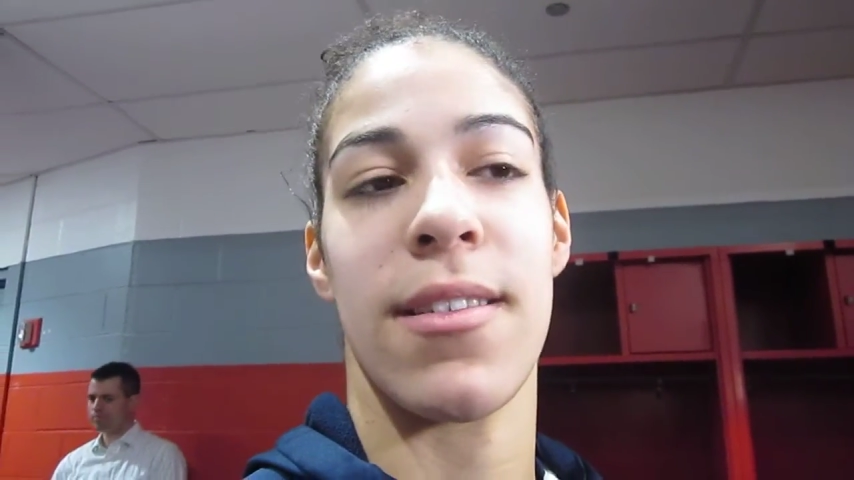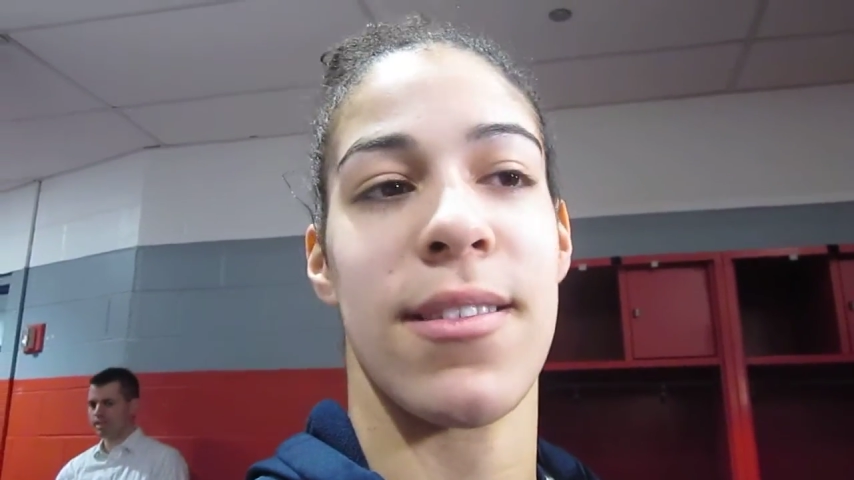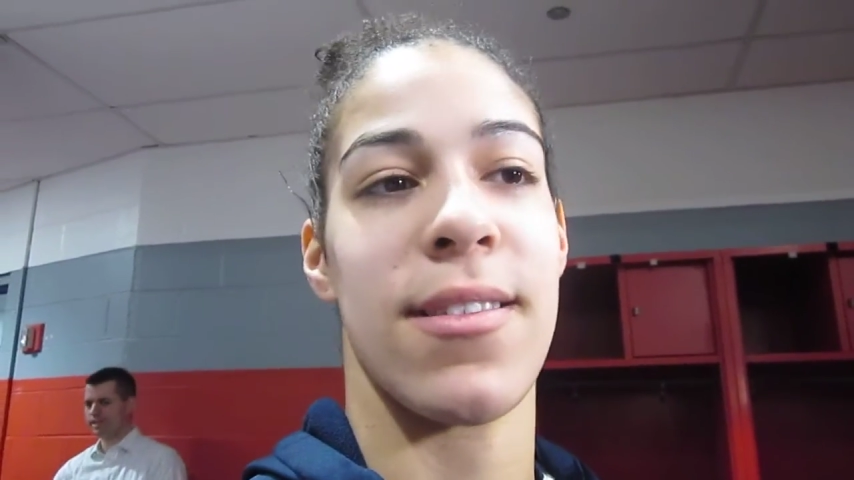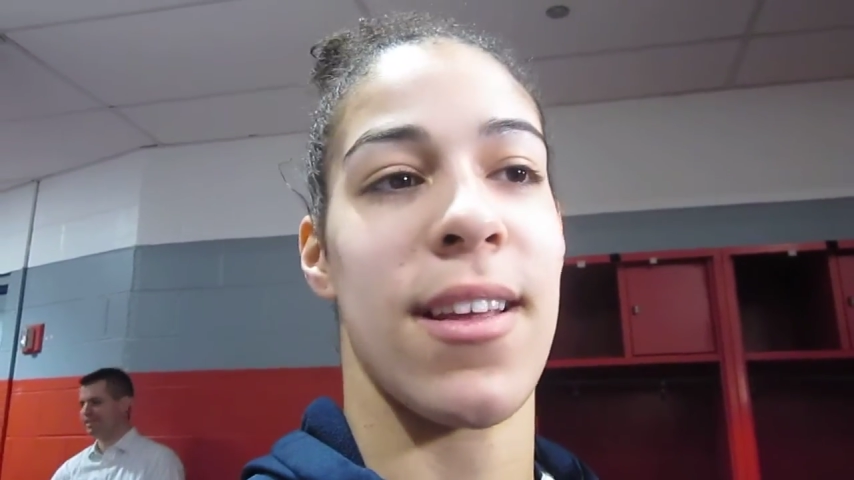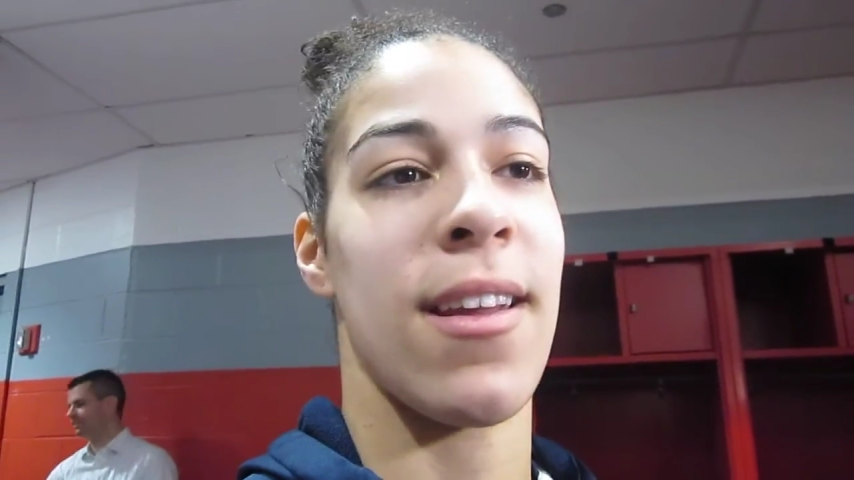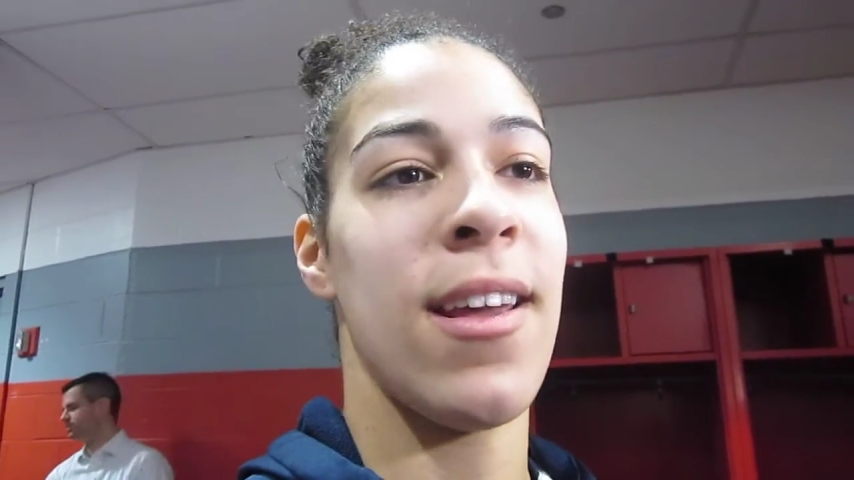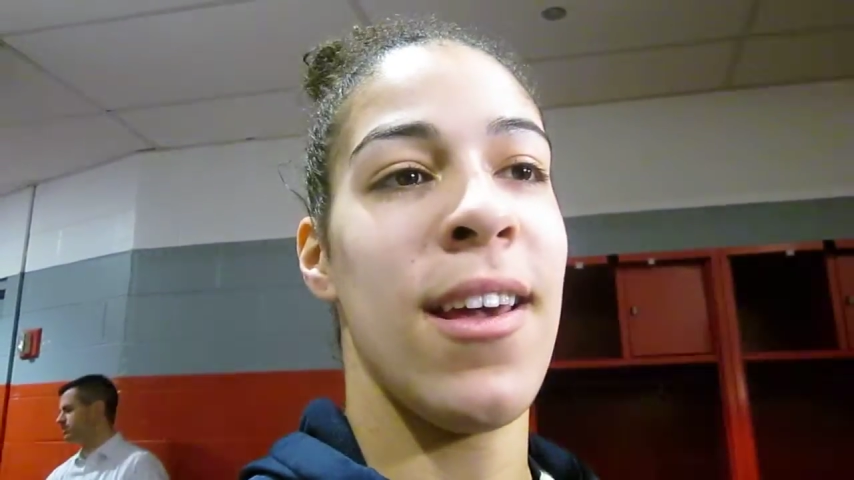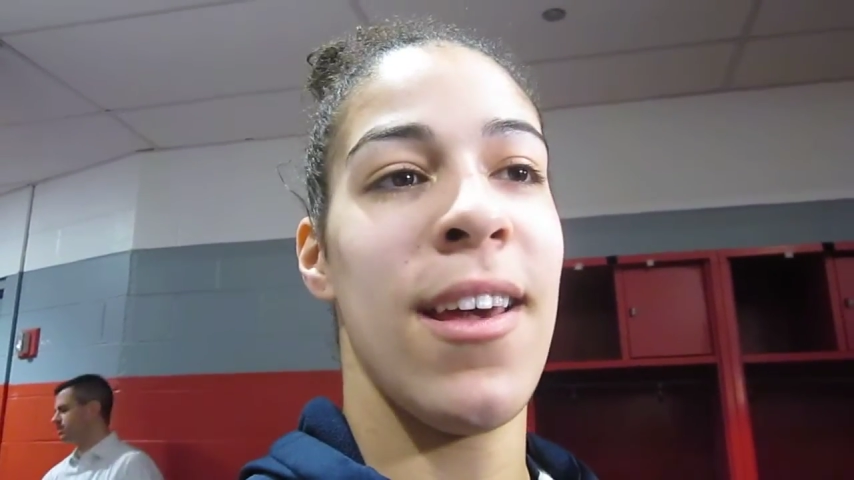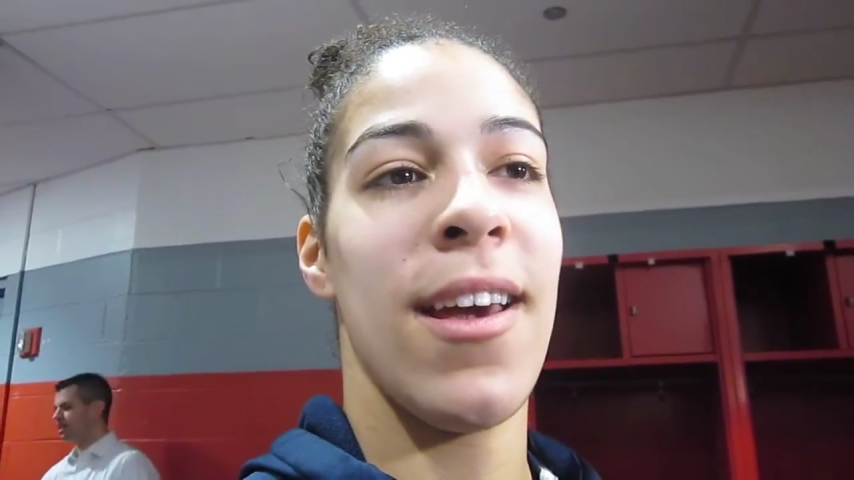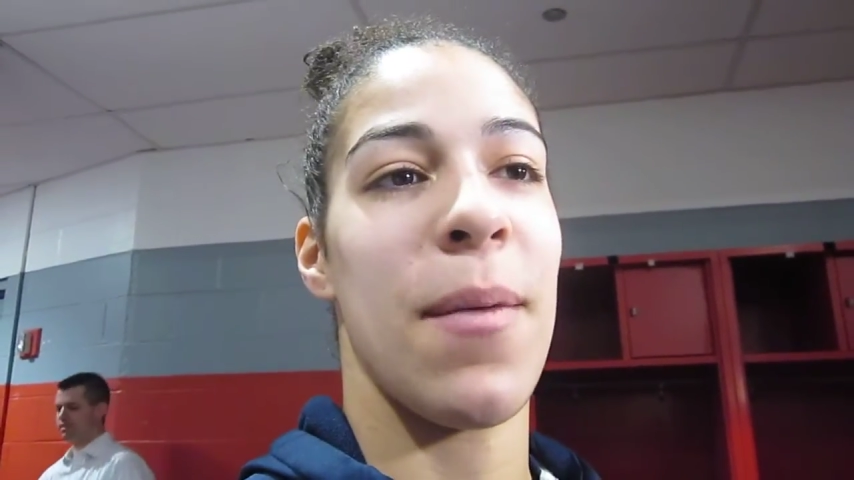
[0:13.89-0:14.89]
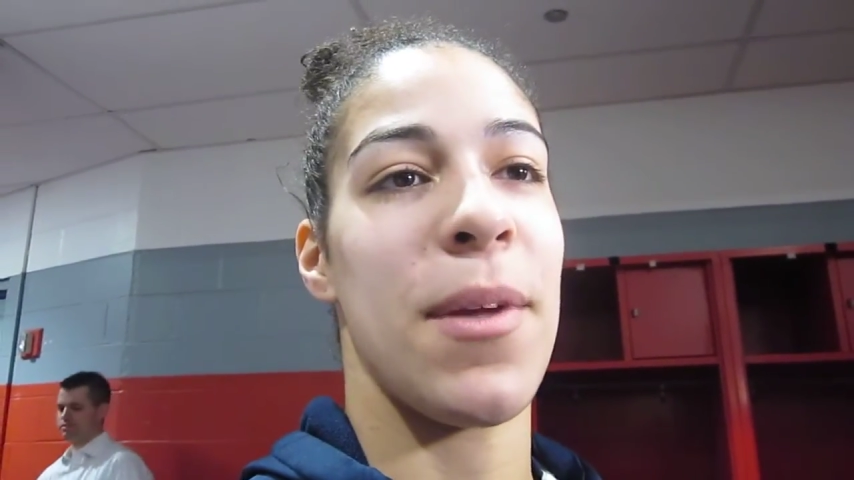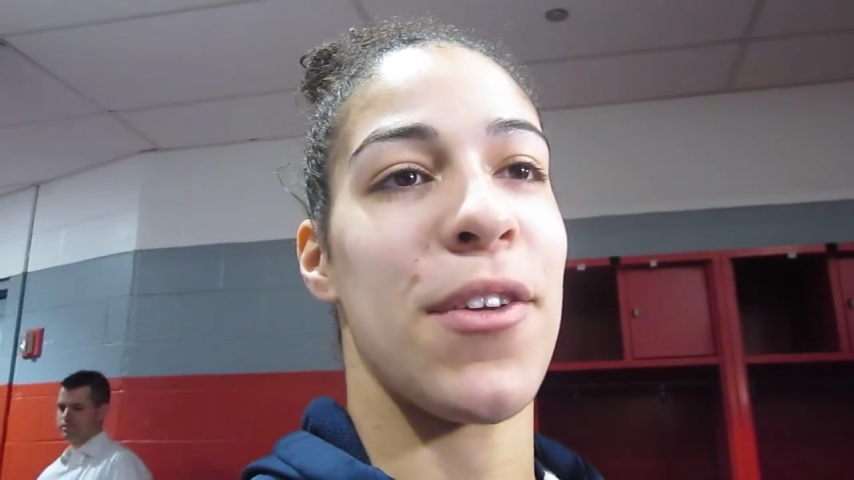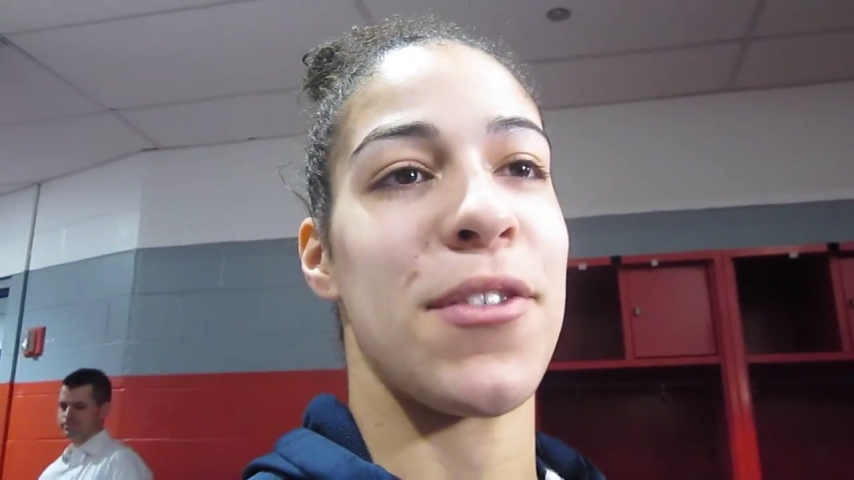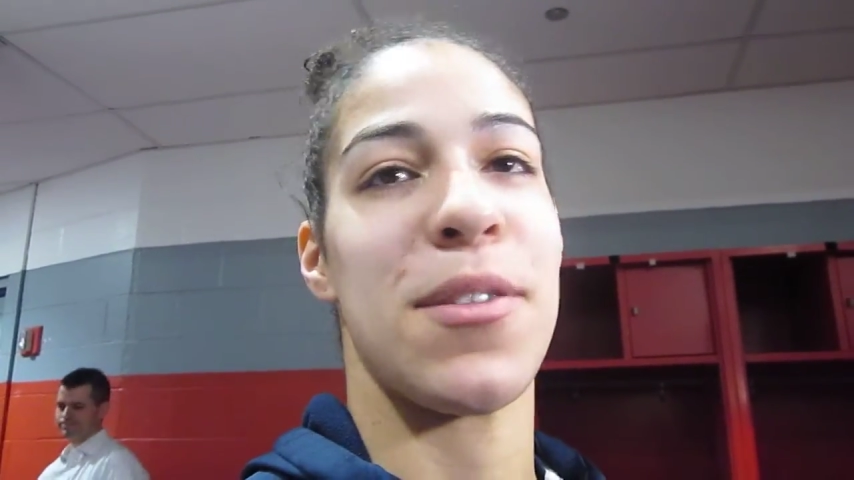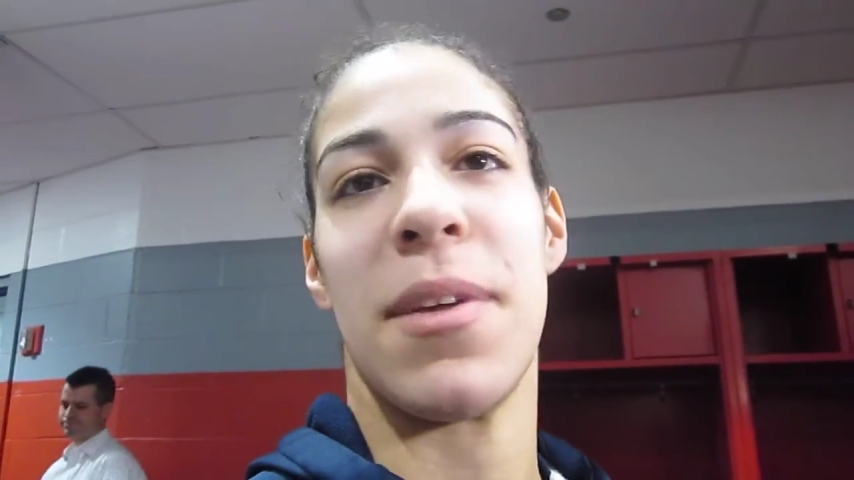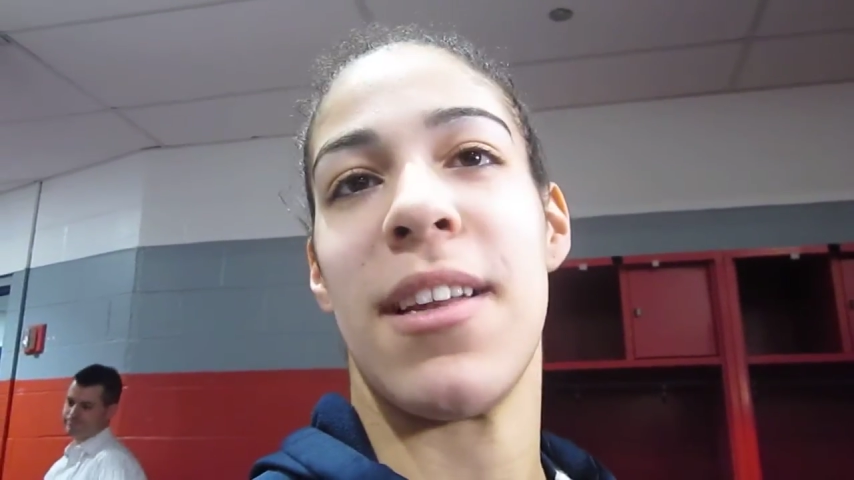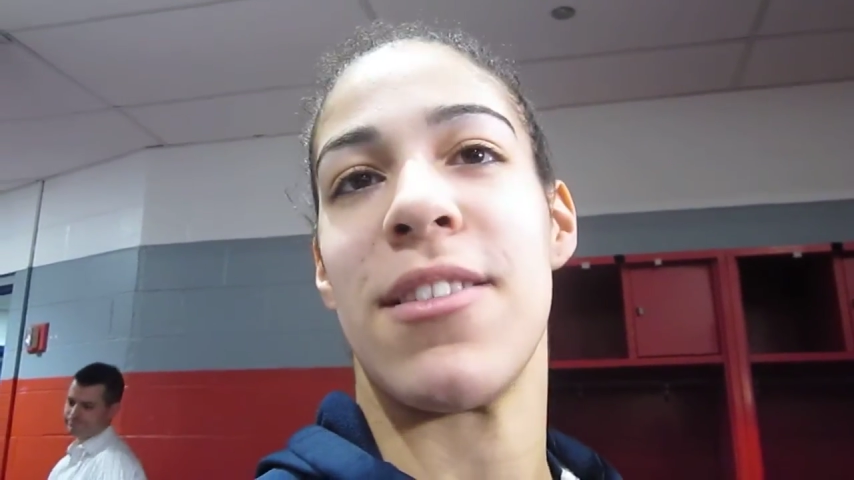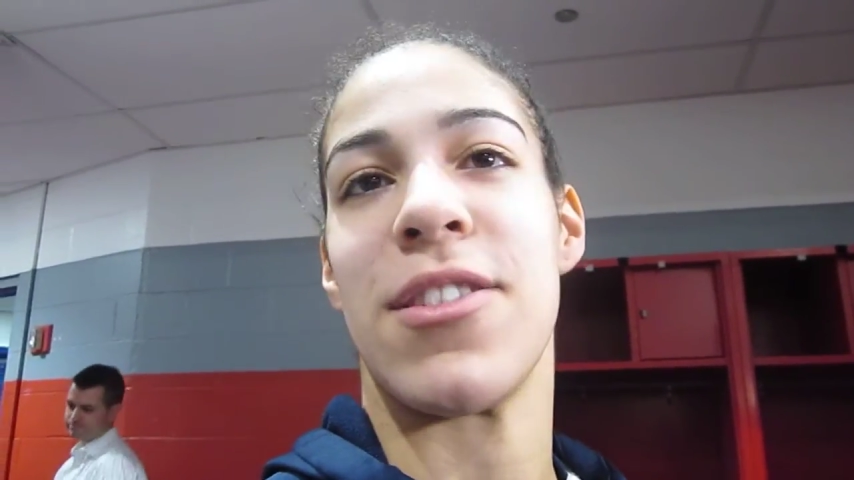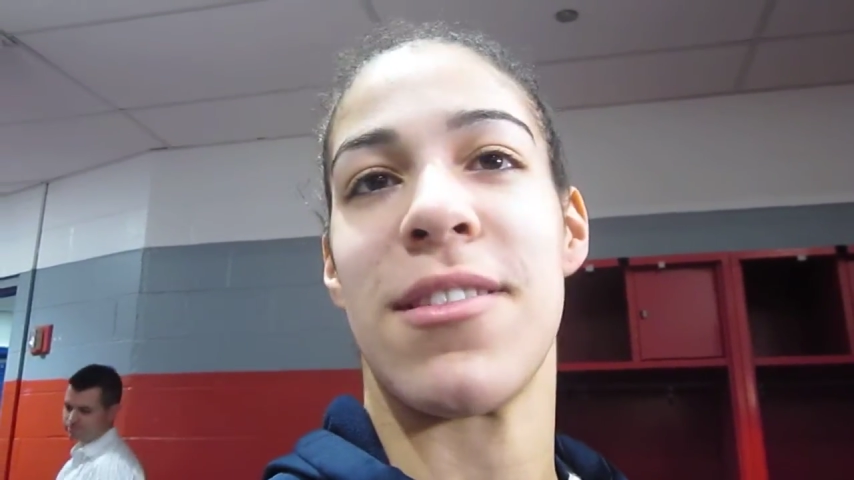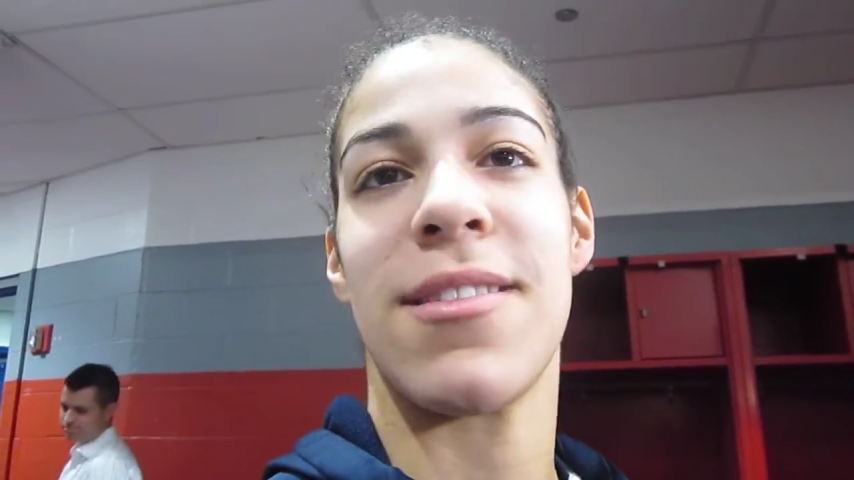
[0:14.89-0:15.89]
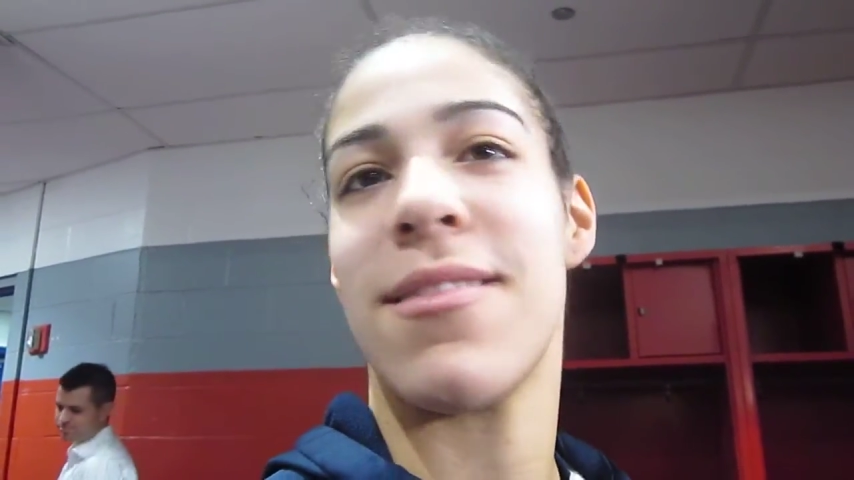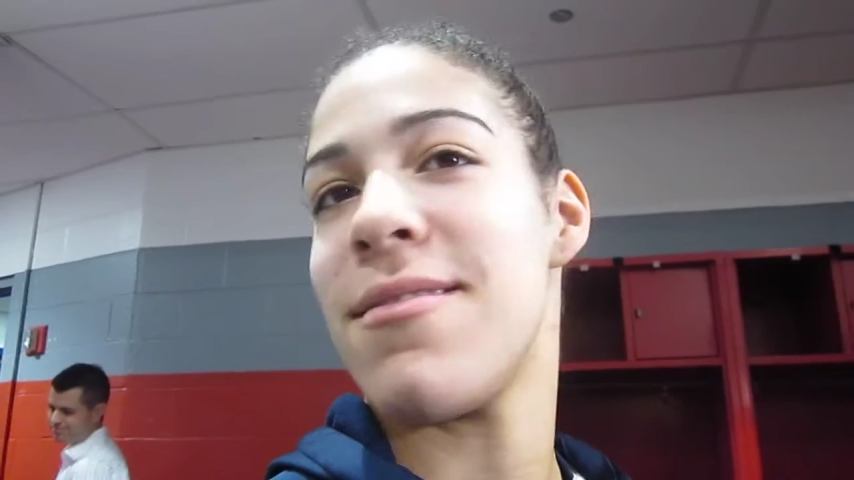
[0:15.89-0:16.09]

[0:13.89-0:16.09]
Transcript: And then, I mean, her speed is just,